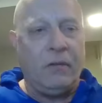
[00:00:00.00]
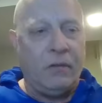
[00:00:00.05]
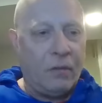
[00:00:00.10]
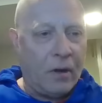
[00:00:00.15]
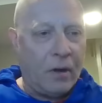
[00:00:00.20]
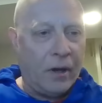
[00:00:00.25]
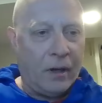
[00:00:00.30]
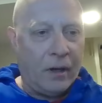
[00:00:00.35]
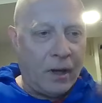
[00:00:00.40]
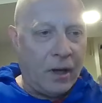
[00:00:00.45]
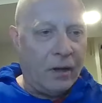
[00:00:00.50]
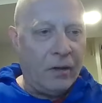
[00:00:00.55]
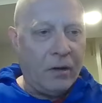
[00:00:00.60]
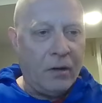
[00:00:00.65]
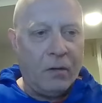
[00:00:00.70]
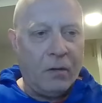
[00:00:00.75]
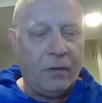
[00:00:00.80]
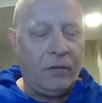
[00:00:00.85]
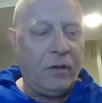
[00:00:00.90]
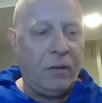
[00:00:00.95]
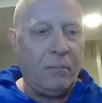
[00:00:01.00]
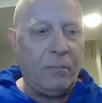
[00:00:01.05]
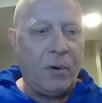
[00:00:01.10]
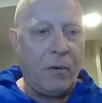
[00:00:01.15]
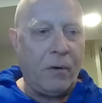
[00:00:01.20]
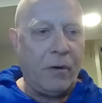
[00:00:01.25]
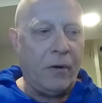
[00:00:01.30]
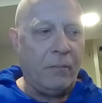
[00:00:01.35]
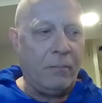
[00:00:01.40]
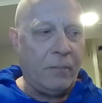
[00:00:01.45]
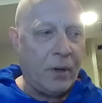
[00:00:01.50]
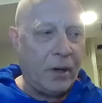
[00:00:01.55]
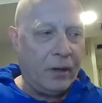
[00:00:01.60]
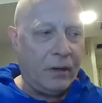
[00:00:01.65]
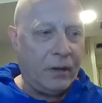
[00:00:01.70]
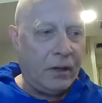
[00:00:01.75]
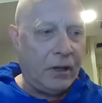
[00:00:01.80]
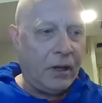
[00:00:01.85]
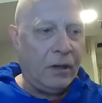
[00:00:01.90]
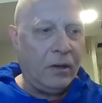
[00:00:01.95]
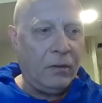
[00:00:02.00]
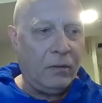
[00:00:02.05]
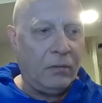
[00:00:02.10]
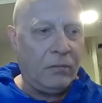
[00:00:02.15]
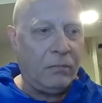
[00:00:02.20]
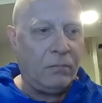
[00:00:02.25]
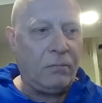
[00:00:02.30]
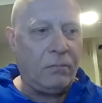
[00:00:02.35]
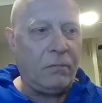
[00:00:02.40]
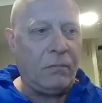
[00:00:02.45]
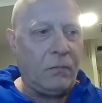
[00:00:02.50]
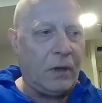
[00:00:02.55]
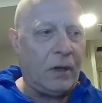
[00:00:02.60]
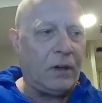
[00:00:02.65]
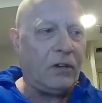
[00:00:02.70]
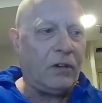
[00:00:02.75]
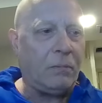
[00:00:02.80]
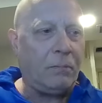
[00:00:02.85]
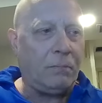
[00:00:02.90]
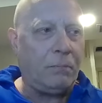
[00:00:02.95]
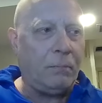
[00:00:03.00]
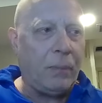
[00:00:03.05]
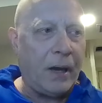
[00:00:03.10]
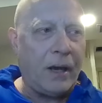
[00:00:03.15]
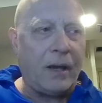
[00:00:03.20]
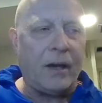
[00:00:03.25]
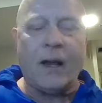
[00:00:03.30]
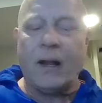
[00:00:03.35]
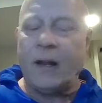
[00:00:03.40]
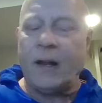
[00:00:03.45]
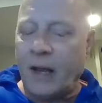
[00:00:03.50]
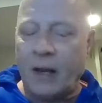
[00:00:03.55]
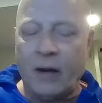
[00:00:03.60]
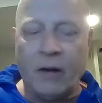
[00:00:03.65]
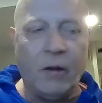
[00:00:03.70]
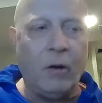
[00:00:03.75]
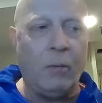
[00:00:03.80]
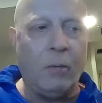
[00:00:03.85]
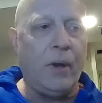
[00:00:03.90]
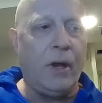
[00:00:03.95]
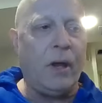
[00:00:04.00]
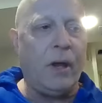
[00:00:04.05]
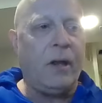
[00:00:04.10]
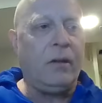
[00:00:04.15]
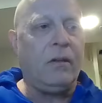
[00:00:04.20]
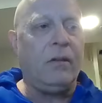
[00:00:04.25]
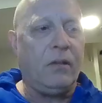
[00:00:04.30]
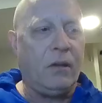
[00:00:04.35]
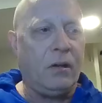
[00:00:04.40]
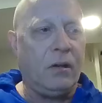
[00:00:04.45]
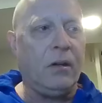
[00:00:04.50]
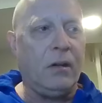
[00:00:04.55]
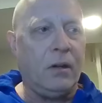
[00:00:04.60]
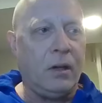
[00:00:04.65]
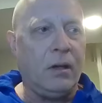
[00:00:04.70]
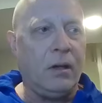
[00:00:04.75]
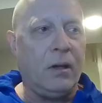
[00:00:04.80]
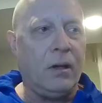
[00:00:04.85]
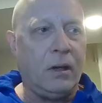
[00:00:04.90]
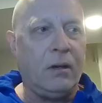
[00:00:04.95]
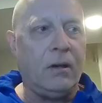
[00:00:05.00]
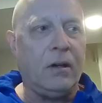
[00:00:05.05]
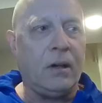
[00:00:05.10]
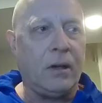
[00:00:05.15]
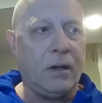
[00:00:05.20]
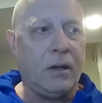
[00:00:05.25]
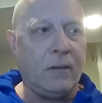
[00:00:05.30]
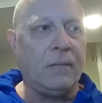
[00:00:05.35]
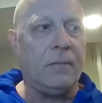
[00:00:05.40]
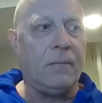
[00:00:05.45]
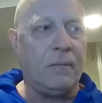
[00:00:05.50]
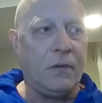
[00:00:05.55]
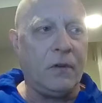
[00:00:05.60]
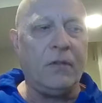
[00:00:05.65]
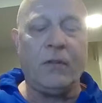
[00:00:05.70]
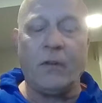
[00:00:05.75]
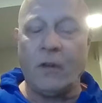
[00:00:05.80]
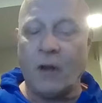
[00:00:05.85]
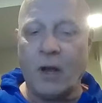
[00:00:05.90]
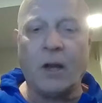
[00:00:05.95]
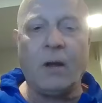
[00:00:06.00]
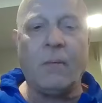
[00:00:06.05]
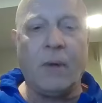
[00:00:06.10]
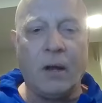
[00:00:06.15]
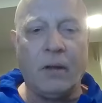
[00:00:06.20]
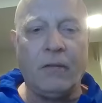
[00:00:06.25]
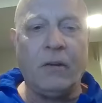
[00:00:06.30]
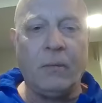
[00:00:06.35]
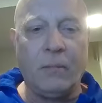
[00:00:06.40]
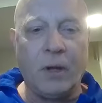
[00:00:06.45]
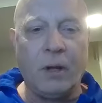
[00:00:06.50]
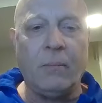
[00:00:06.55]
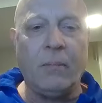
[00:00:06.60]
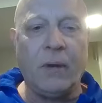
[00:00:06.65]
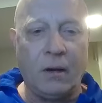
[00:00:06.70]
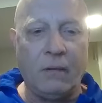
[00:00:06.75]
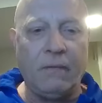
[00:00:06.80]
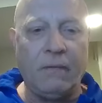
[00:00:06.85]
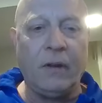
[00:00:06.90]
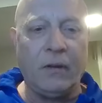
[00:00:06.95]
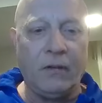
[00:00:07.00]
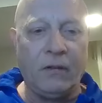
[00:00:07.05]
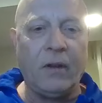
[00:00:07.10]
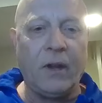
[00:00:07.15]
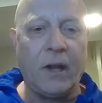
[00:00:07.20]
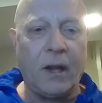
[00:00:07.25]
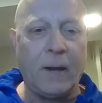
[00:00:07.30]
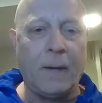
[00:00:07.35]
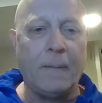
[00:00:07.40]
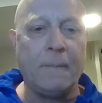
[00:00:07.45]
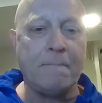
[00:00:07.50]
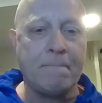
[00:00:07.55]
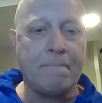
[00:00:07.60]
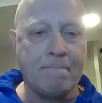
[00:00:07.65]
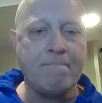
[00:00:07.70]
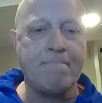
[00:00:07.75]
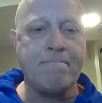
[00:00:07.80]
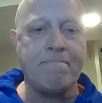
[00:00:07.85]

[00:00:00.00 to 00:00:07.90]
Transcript: So I know it's important, but can you expand on that a little bit and just talk about some of the benefits of that?